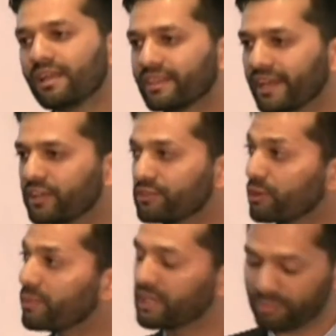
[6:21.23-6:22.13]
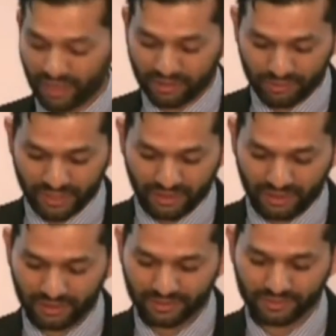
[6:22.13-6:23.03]
Thank you for being a part of it.
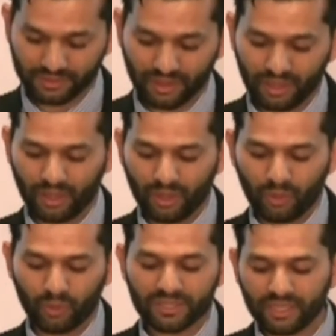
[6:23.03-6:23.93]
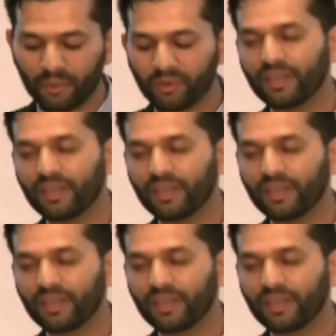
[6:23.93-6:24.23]
Wassalamu